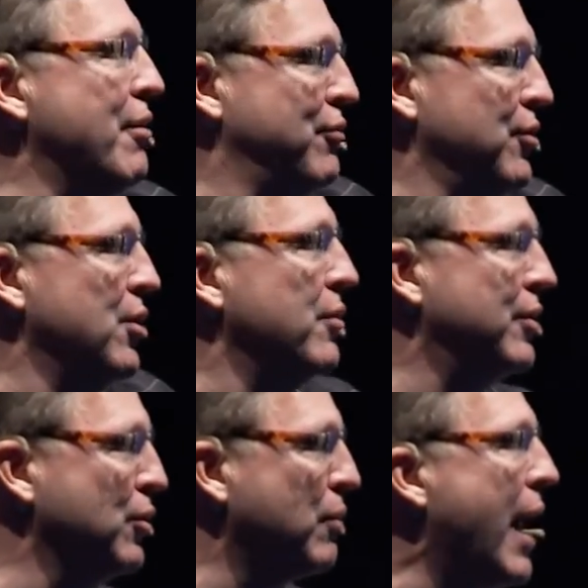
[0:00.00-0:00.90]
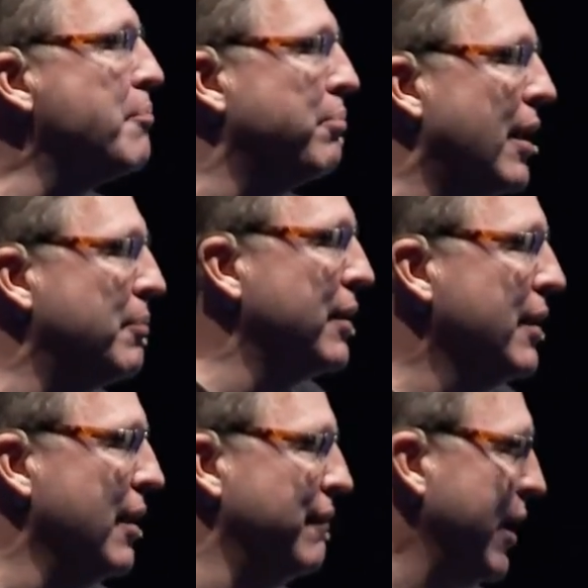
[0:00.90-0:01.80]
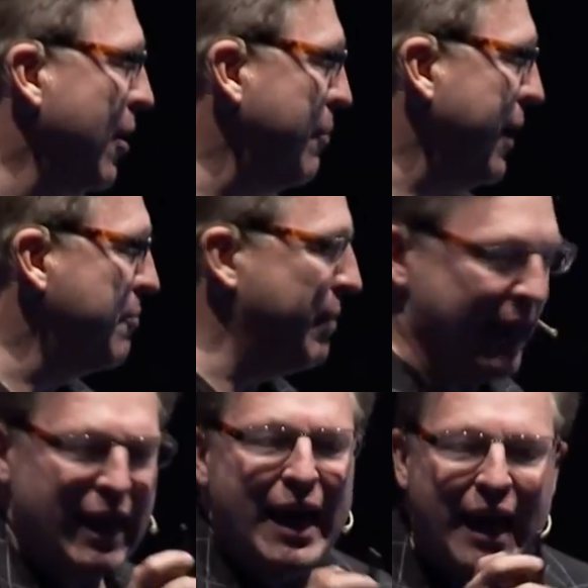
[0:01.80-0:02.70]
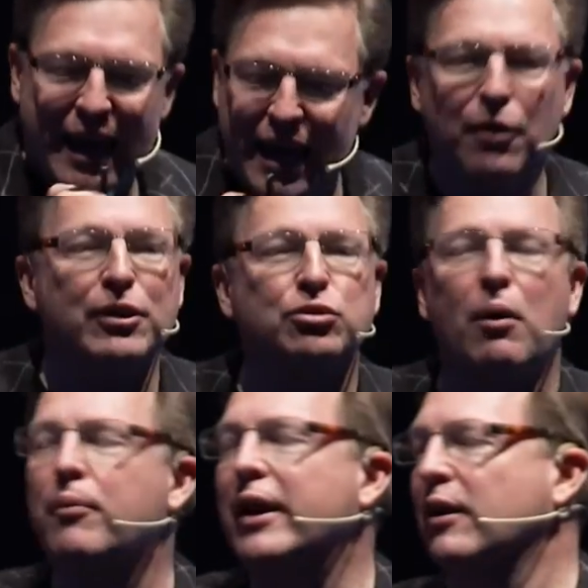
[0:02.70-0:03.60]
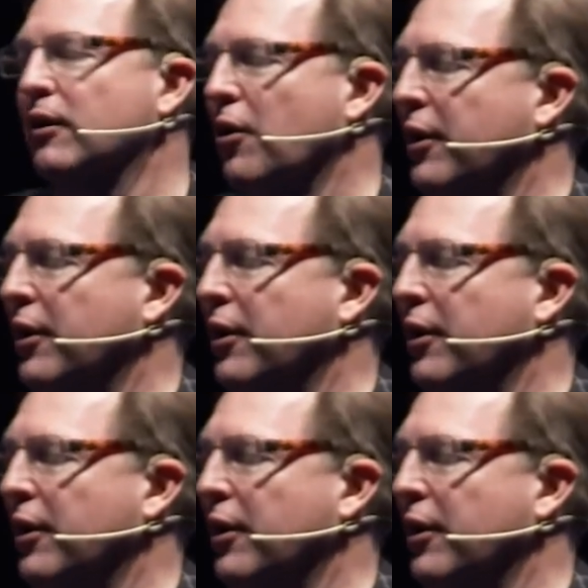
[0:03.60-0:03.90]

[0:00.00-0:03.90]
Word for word: for you the ramp up of Airbnb. Here is what we can learn.